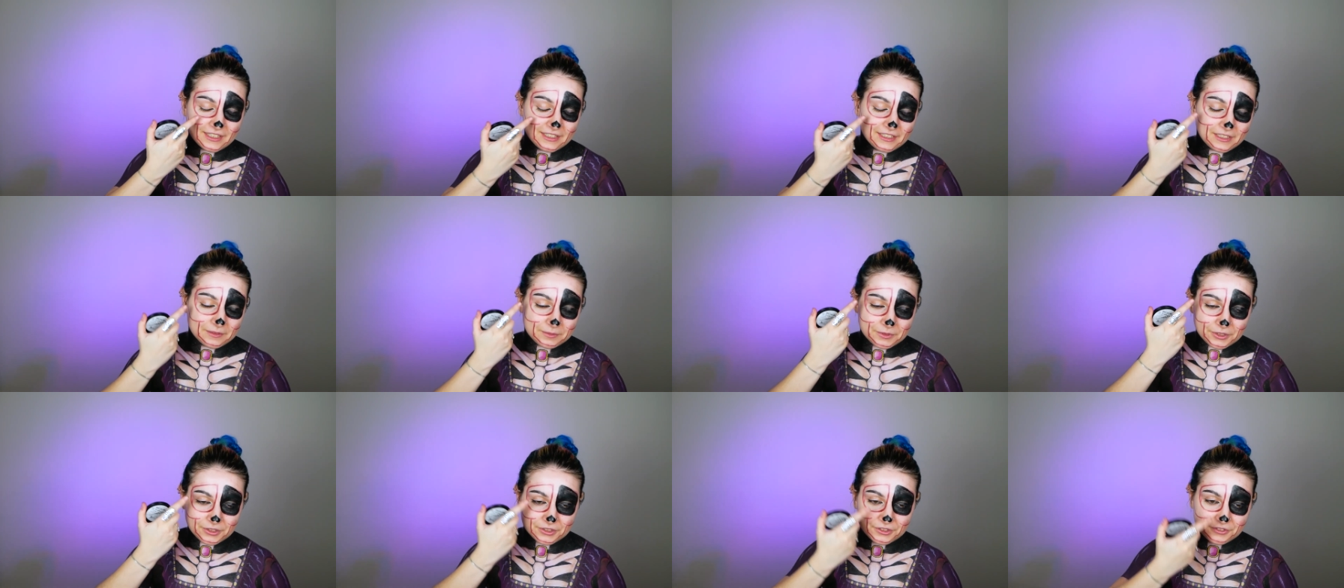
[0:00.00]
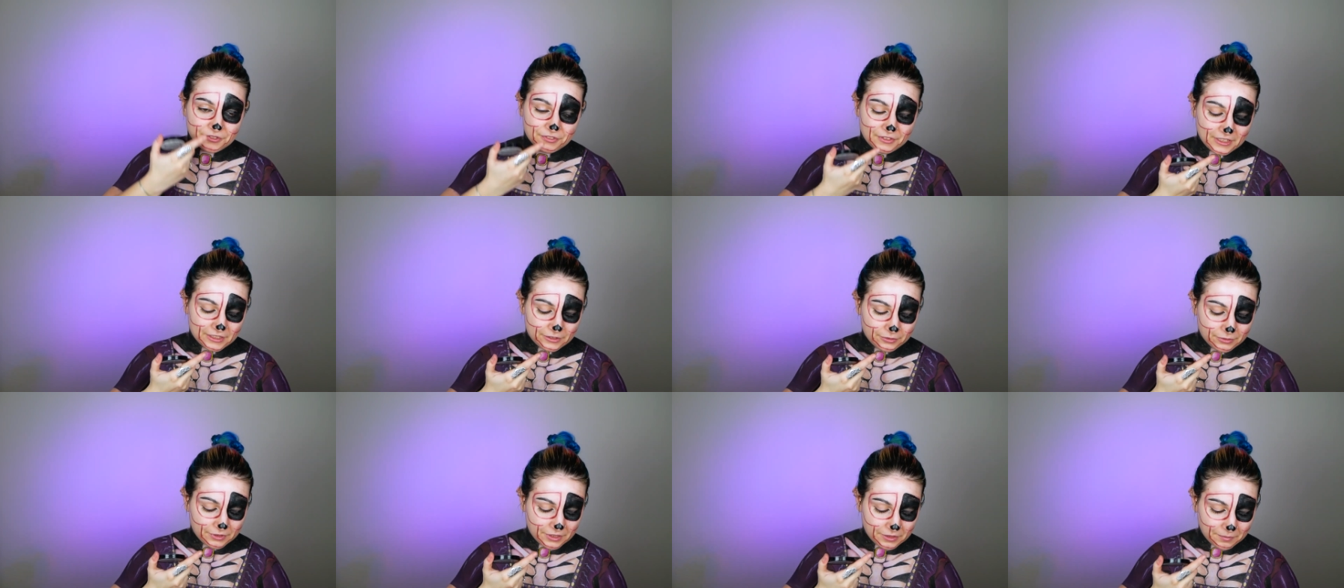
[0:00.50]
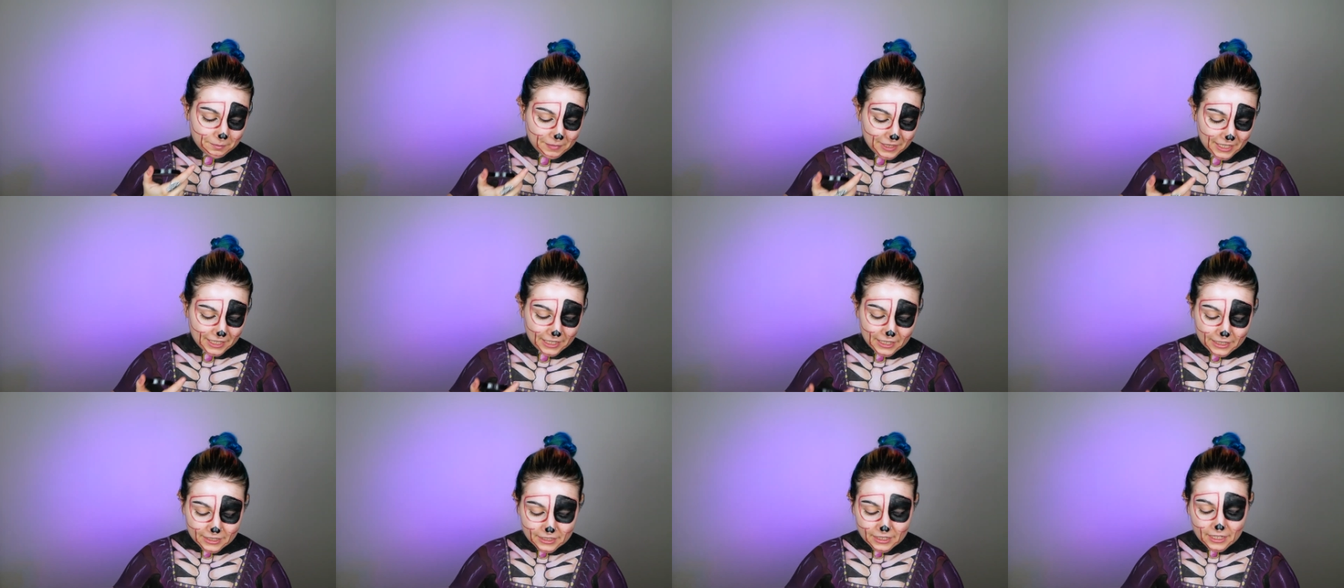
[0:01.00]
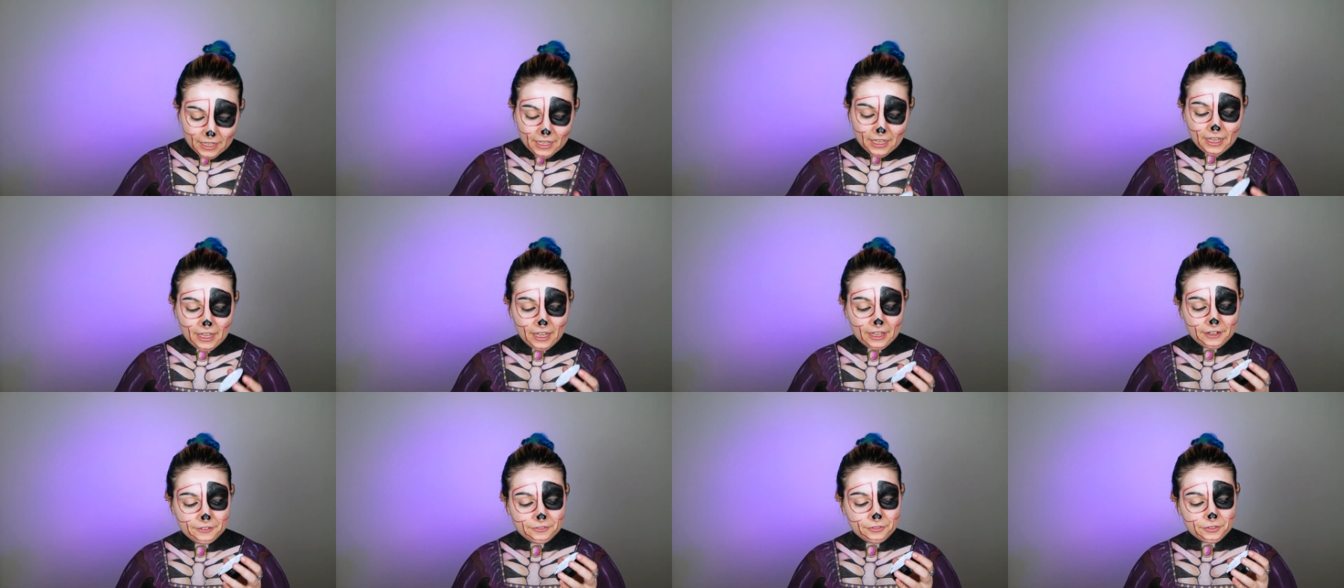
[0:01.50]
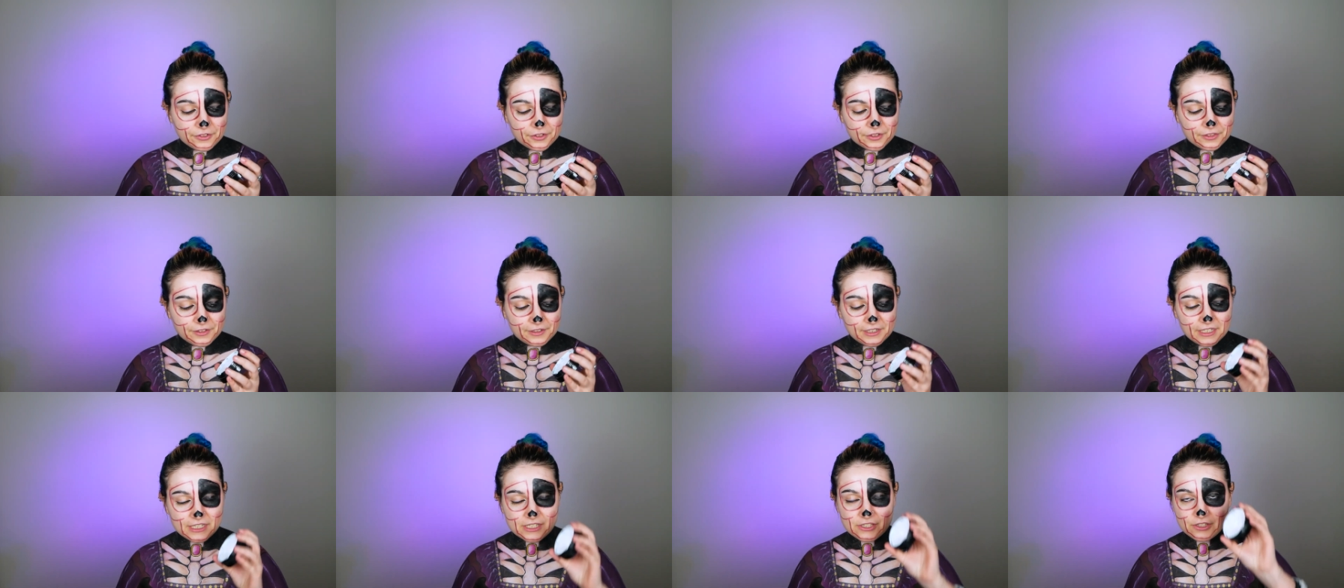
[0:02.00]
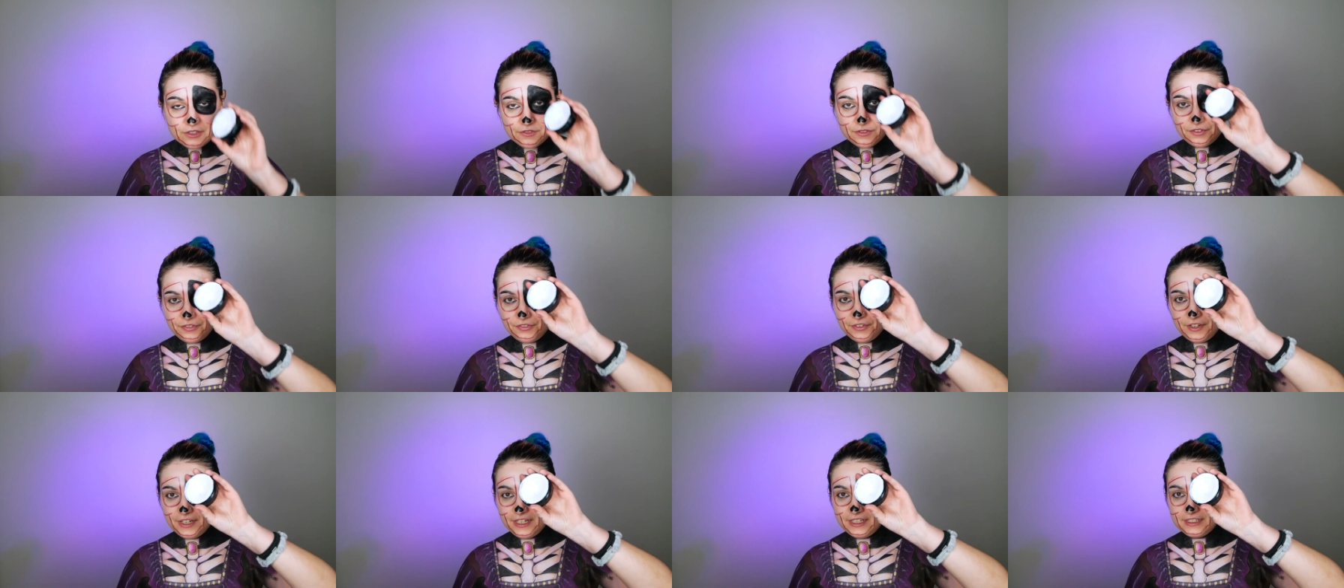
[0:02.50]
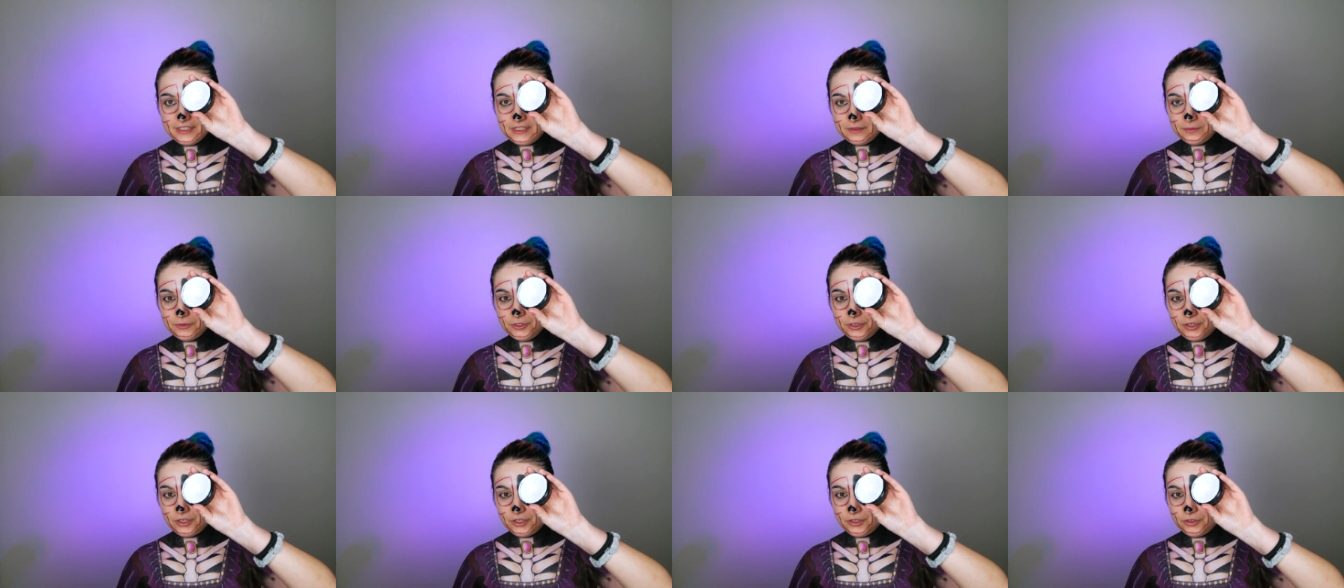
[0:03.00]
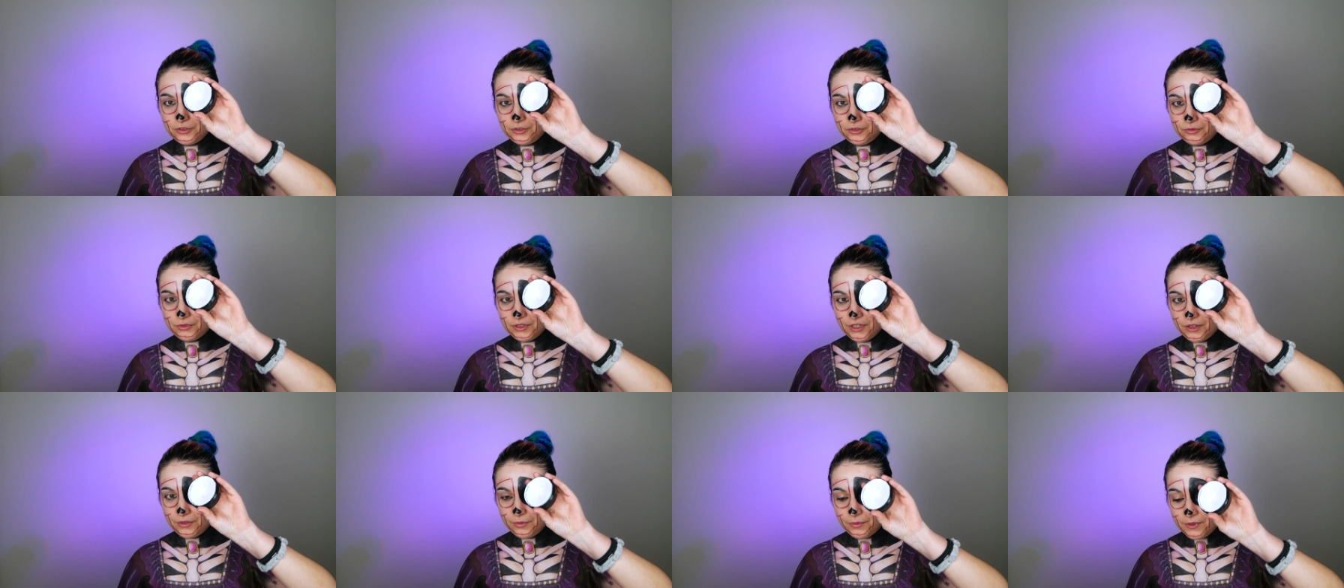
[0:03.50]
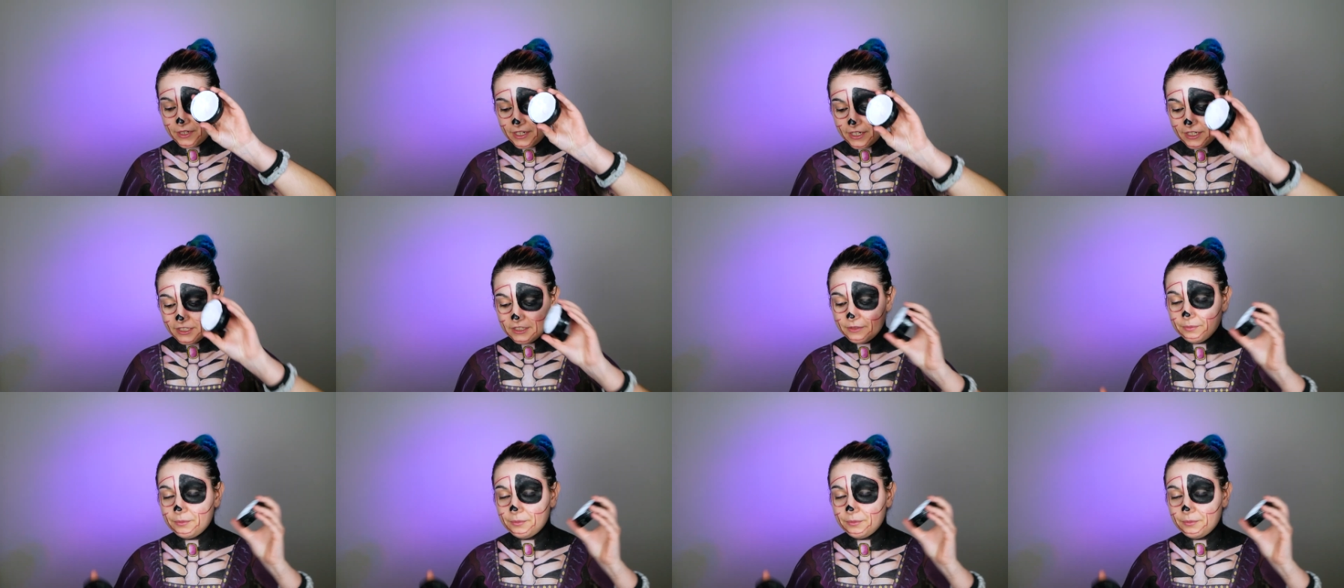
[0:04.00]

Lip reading: I'm gonna fill it with black, and for the rest of the face I'm gonna go with white.